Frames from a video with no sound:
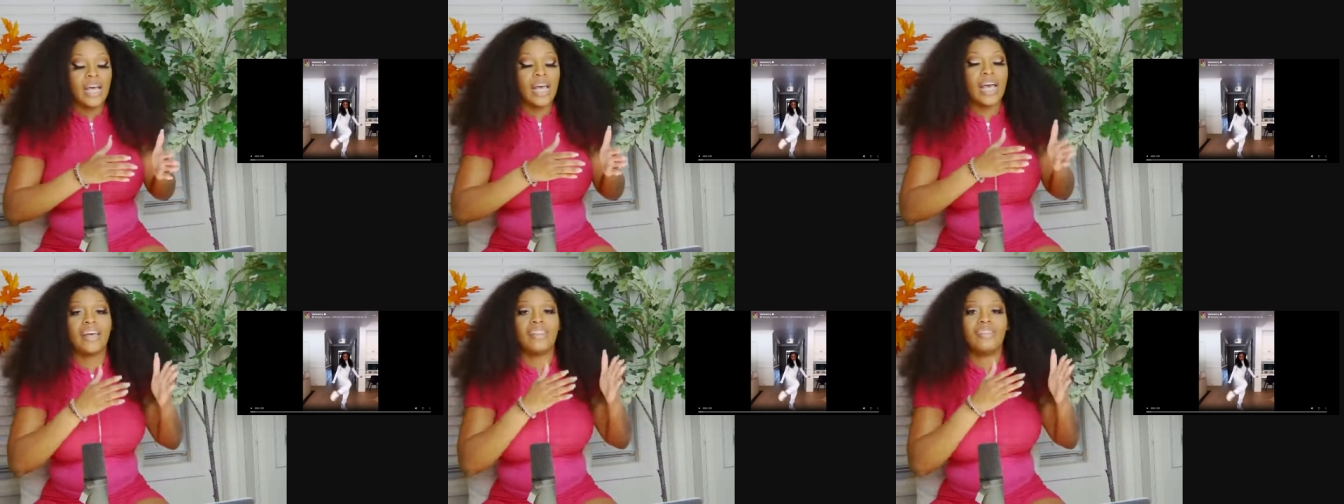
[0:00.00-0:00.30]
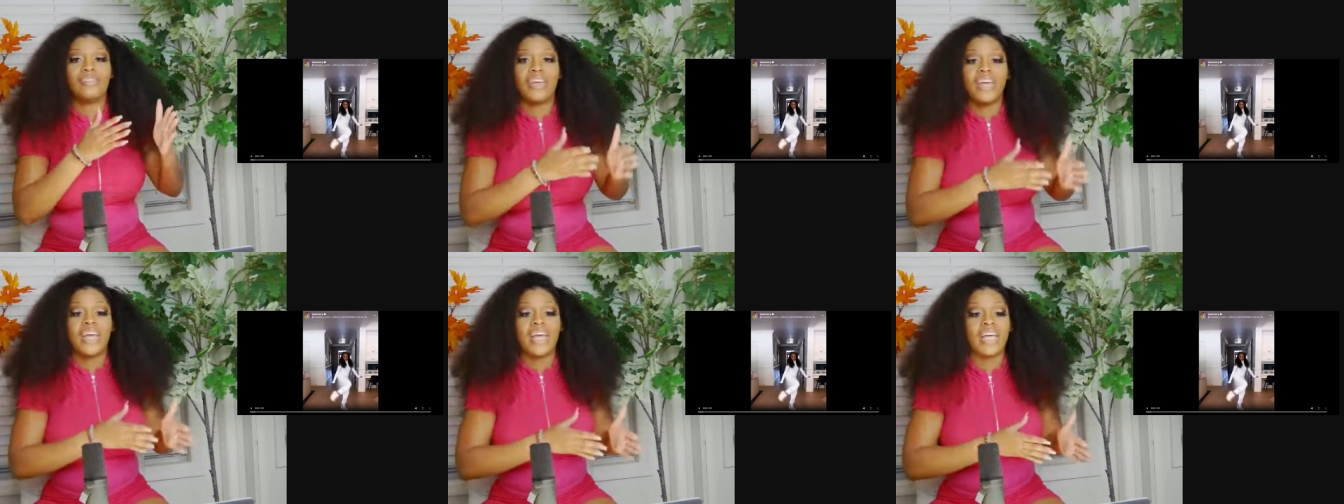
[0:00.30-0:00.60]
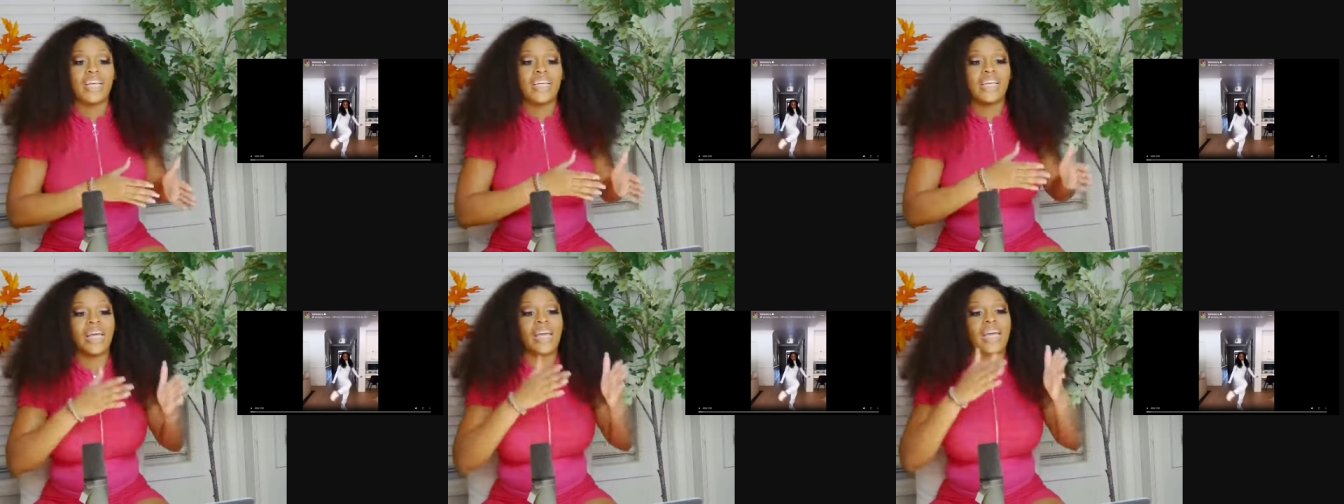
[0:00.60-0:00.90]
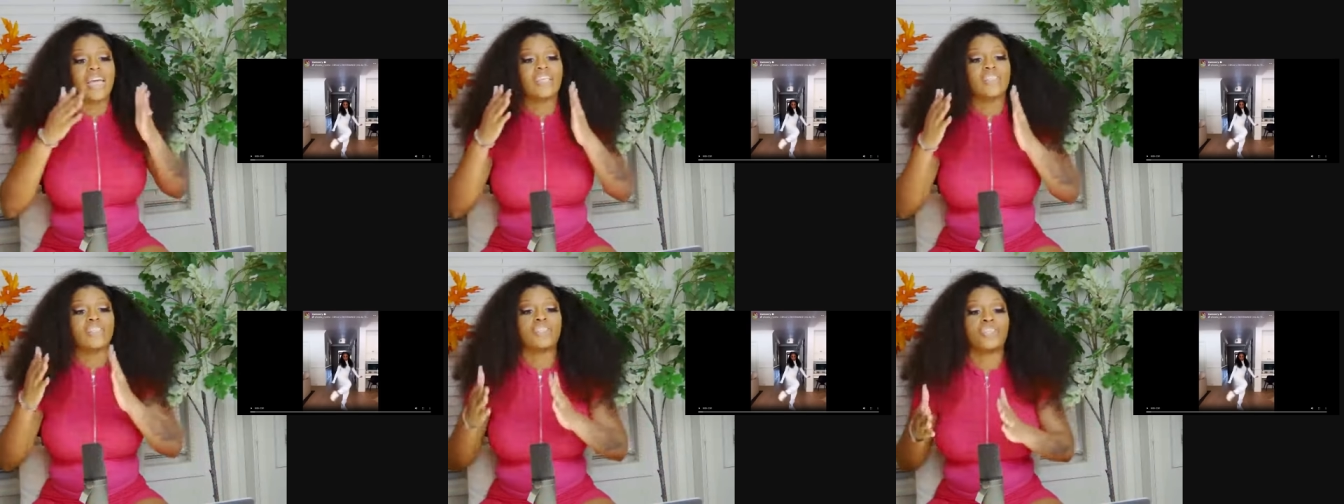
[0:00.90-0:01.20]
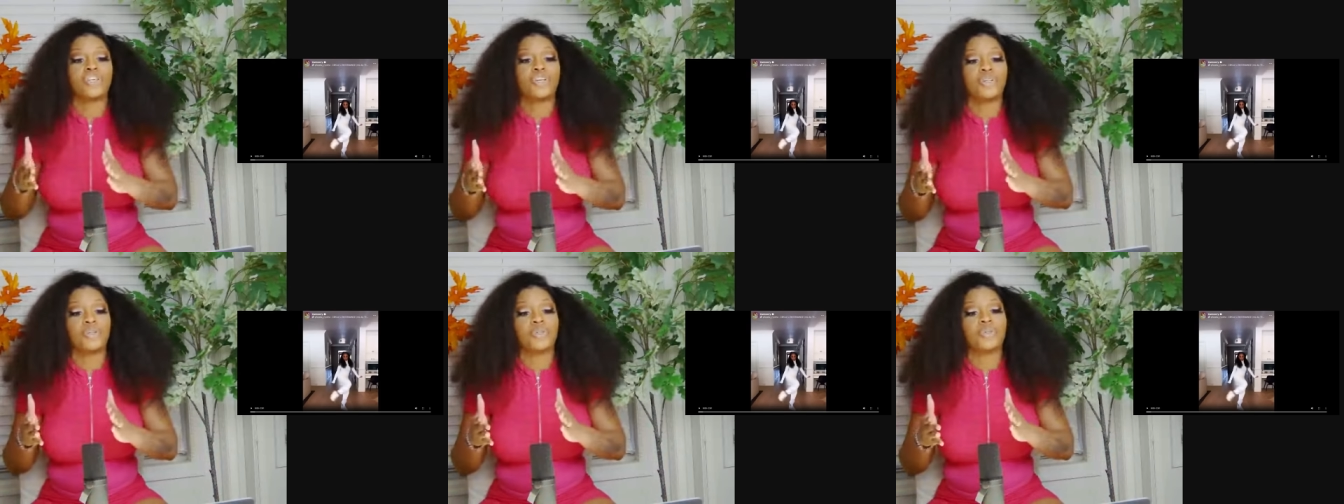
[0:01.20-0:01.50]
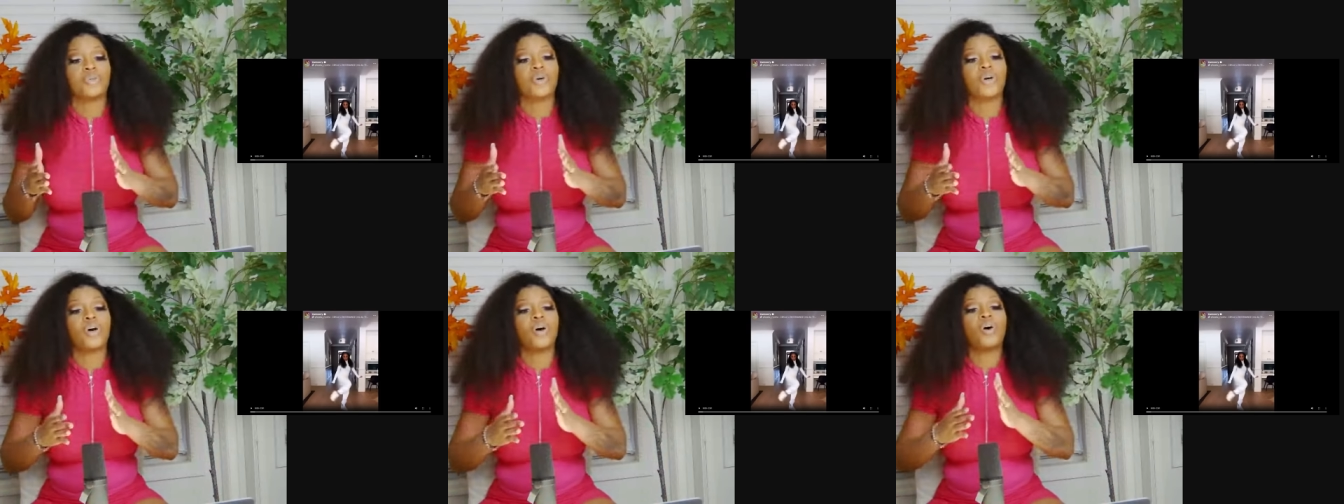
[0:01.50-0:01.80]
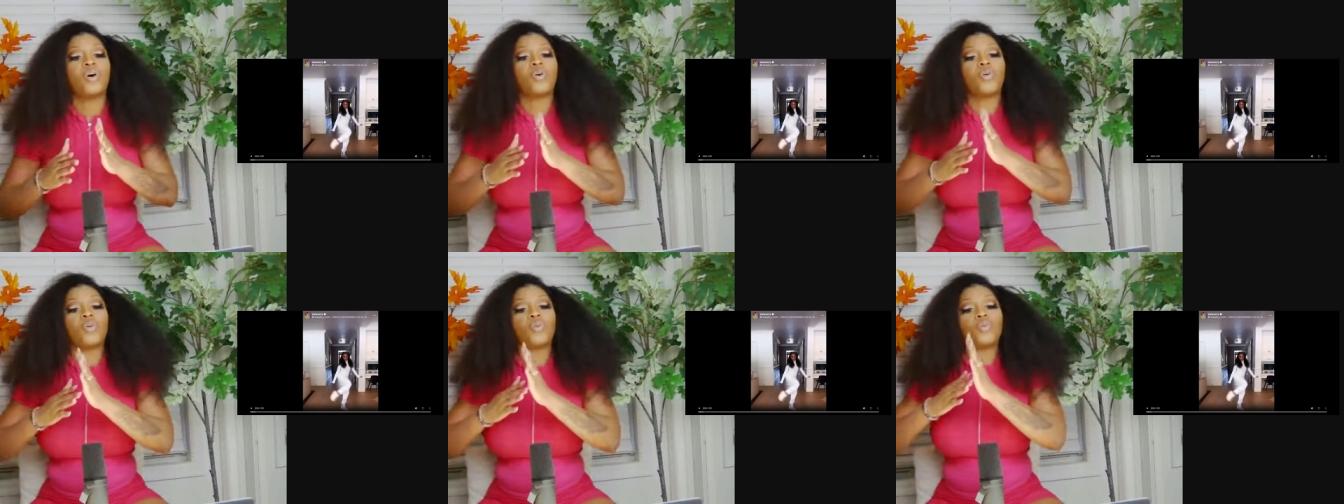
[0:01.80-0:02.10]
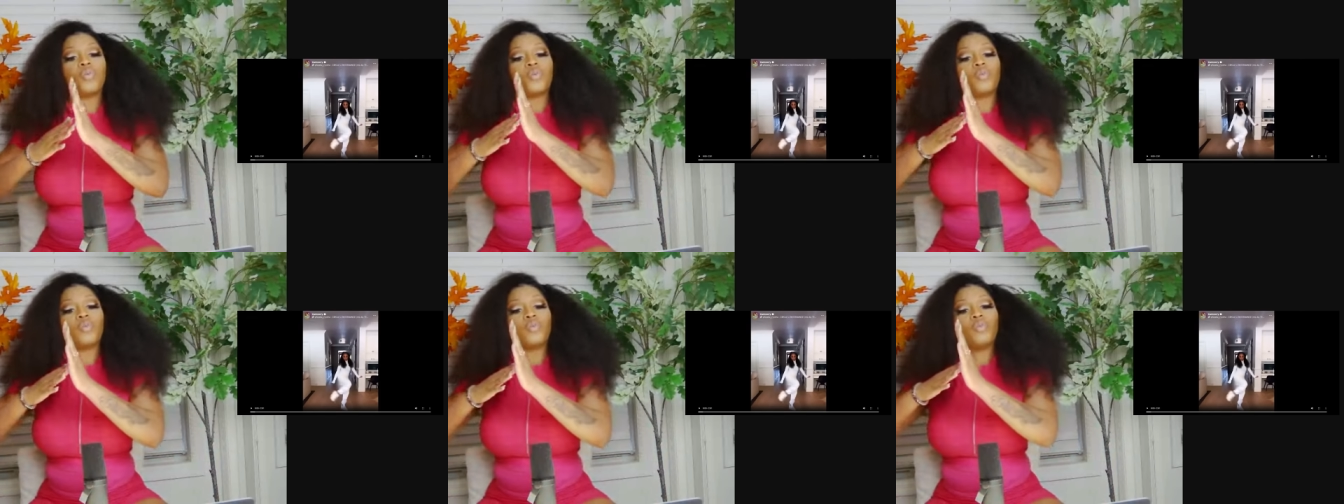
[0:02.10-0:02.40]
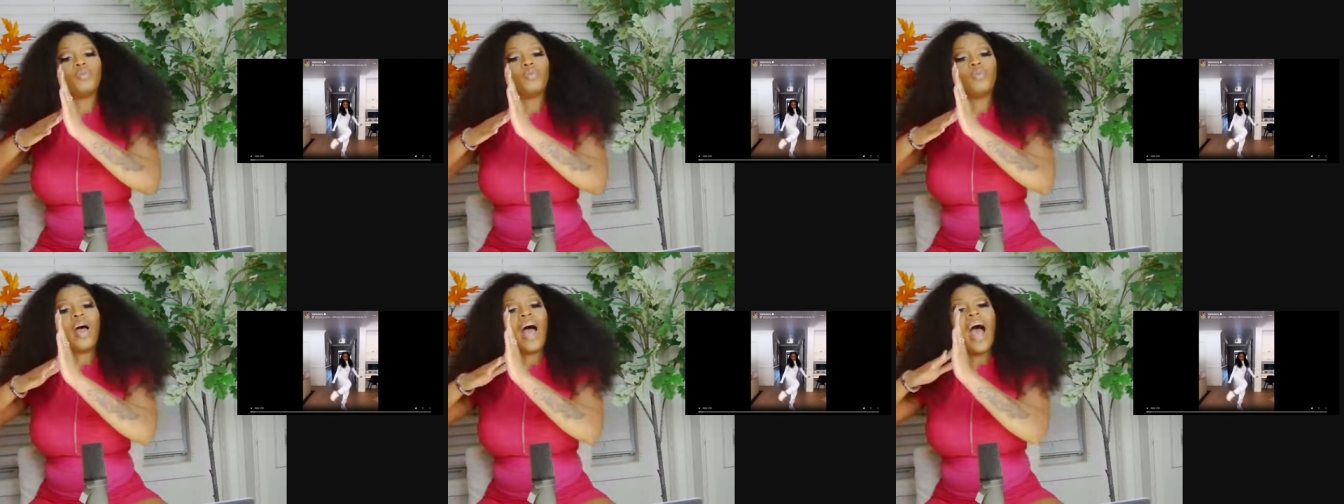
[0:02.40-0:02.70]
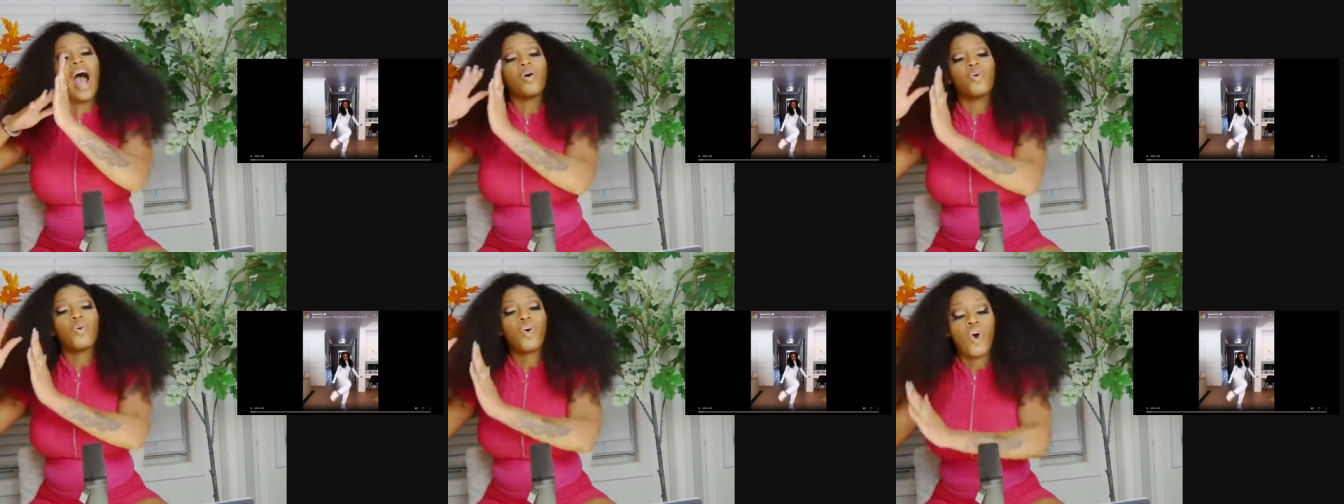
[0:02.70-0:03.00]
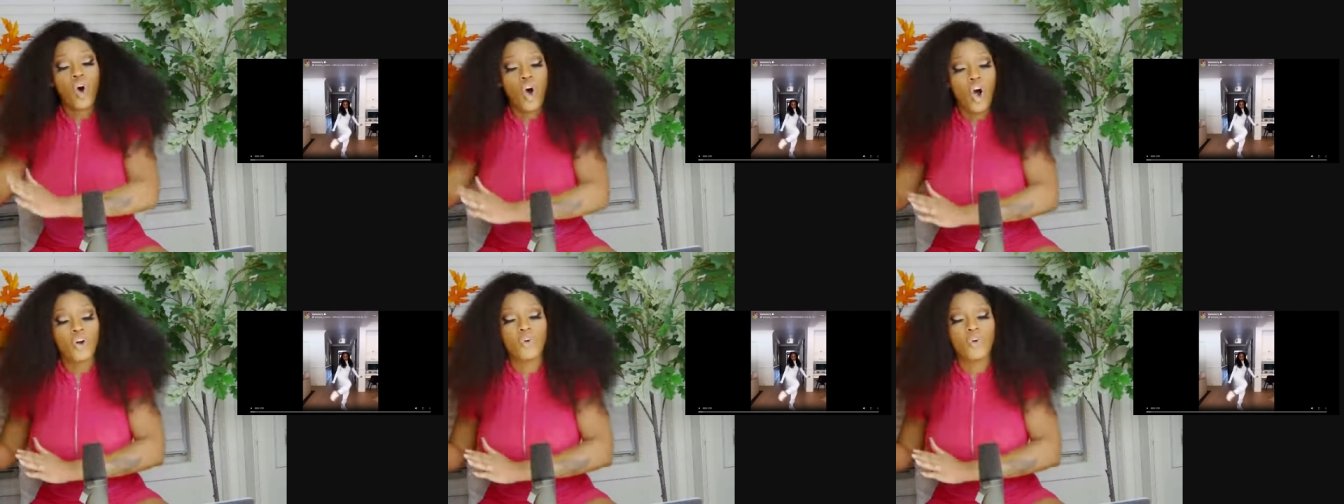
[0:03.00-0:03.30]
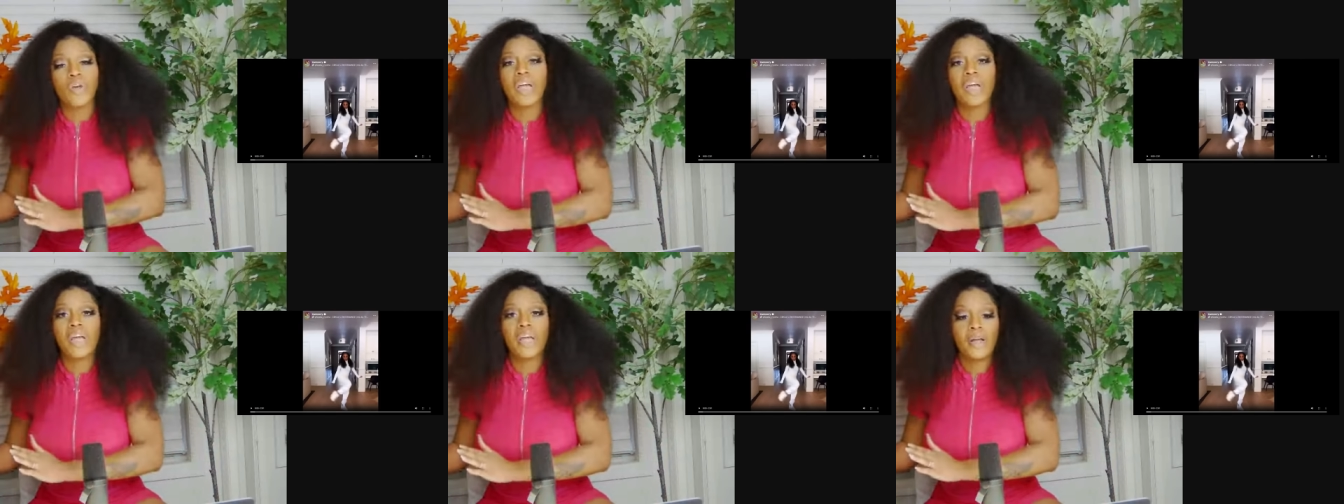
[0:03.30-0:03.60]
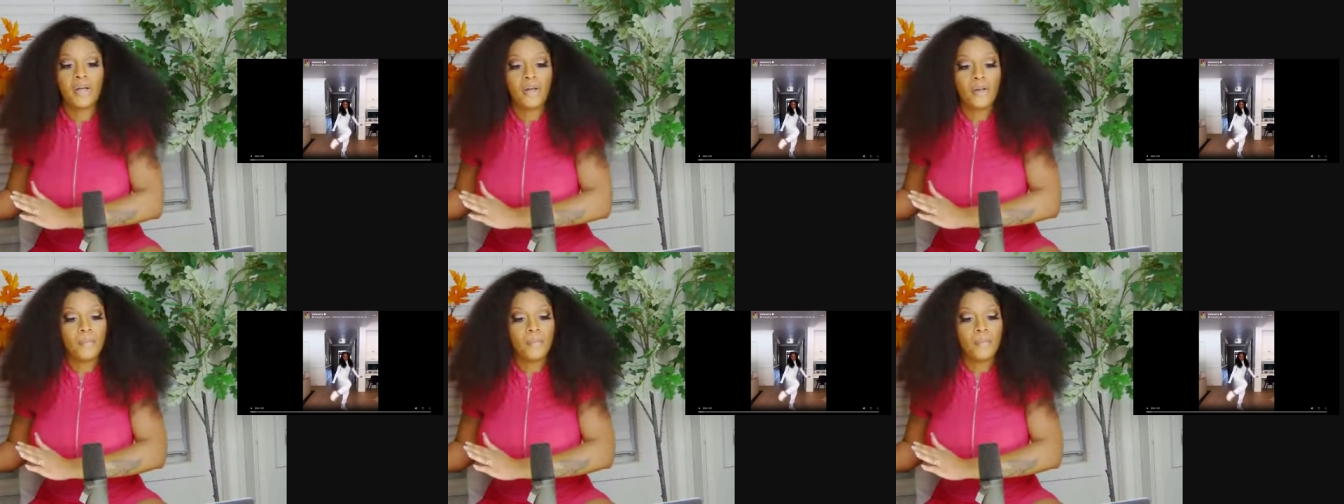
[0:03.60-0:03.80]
and then get into how Cory